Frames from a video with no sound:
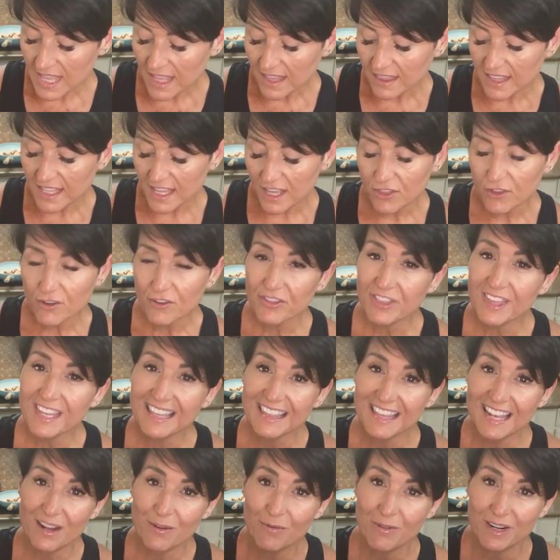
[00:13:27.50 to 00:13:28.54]
The other thing
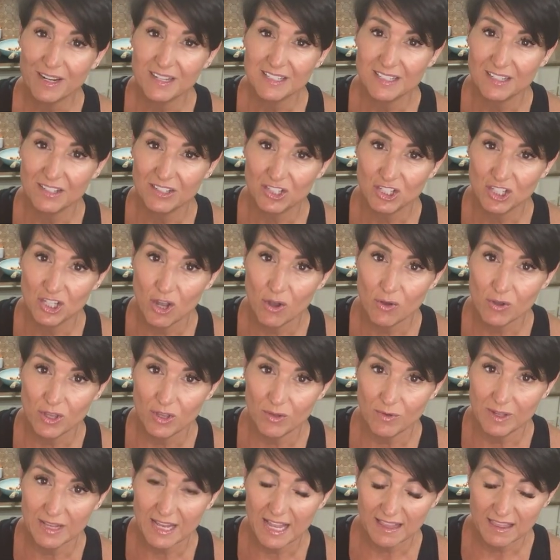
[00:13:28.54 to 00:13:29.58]
that I wanted to show
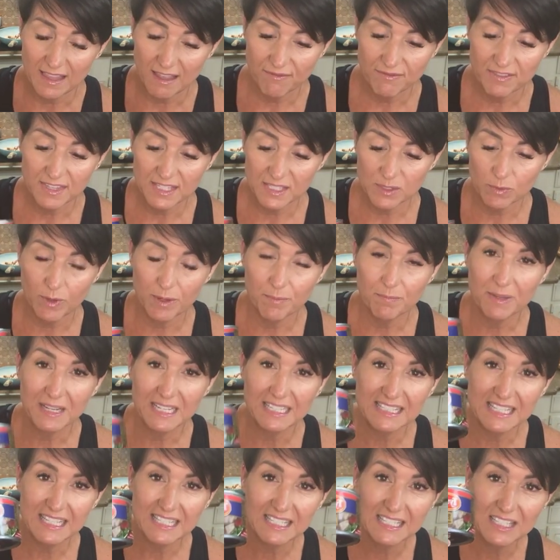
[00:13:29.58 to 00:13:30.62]
you, and I left this one,
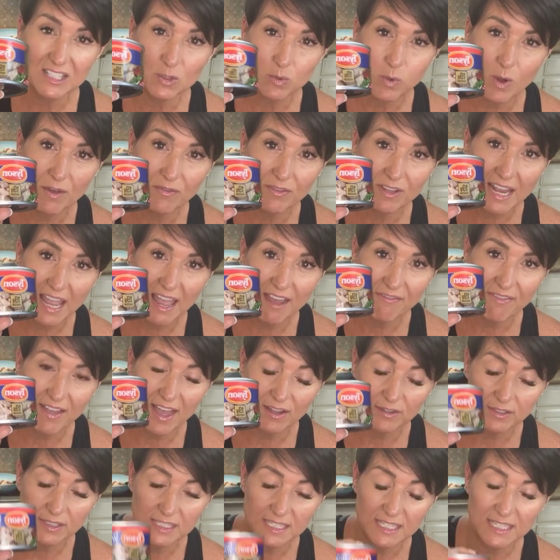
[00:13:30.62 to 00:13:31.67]
because this is 12.5
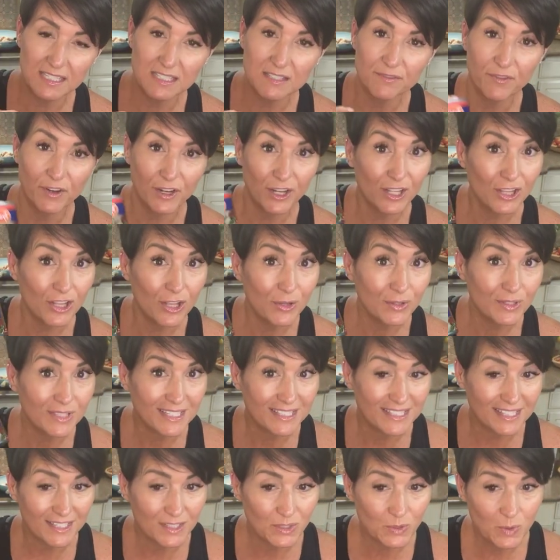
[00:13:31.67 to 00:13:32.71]
ounces, very close. It
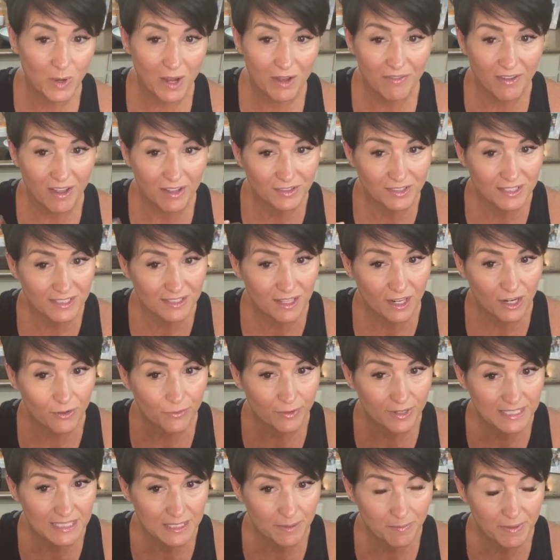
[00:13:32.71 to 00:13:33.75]
says 12 ounces on a
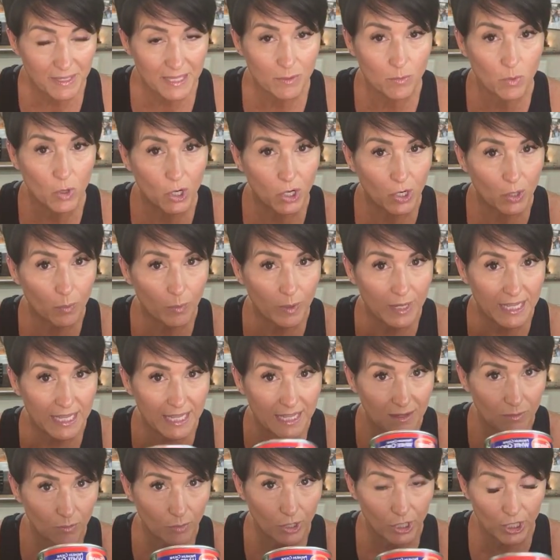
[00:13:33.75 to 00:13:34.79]
recipe. We're gonna wing
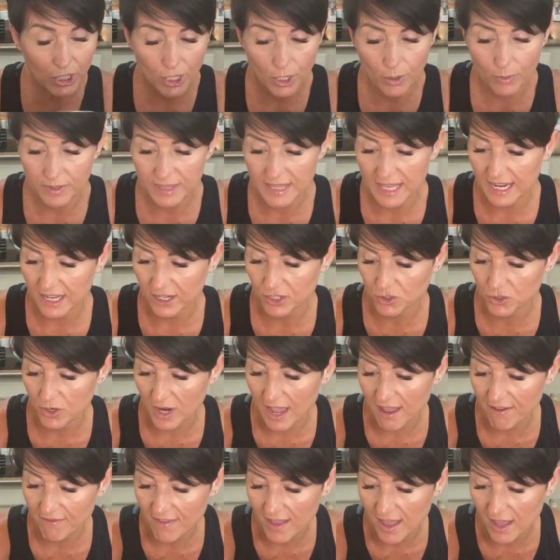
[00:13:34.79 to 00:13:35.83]
it. We're gonna go with that extra
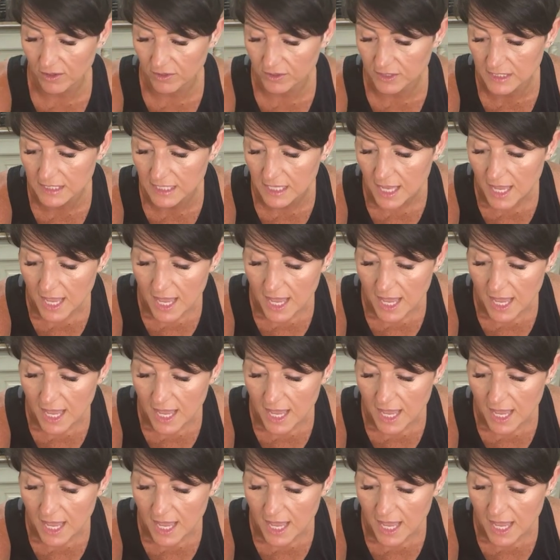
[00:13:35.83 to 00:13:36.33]
½ ounce.